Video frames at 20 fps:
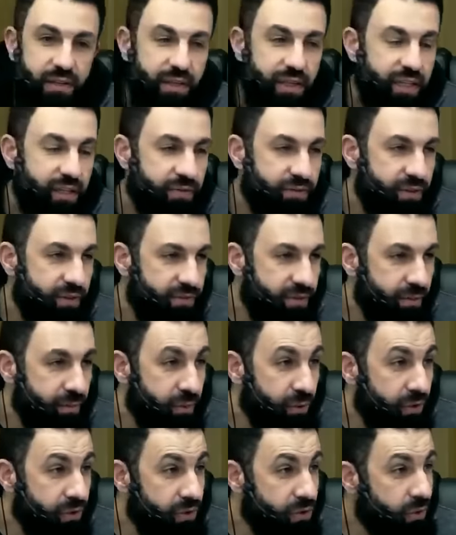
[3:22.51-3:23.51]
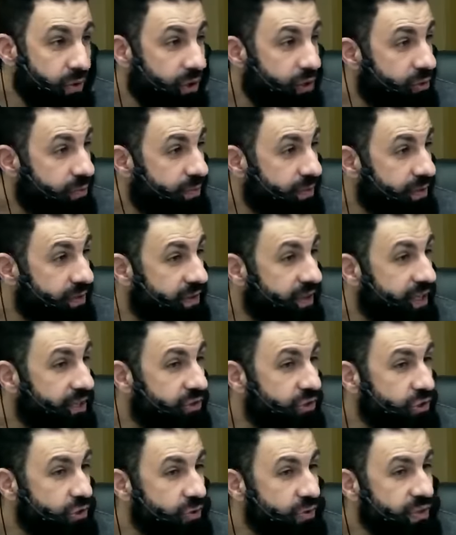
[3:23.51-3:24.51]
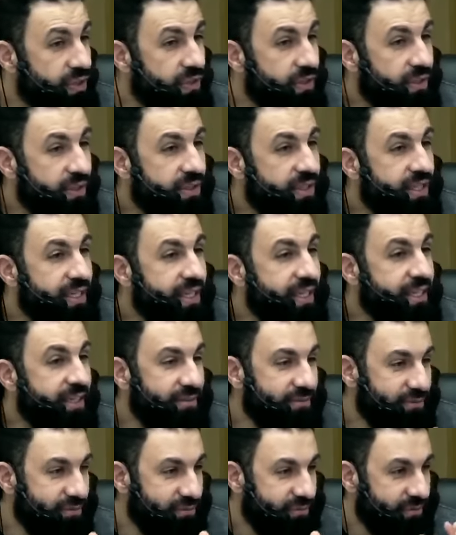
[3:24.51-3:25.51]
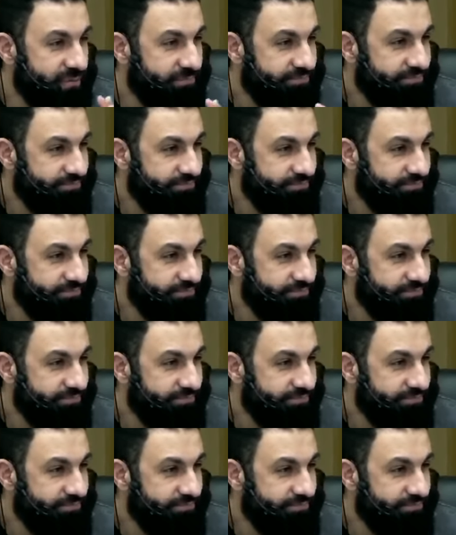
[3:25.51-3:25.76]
Even if the borders were open, they choose not to leave.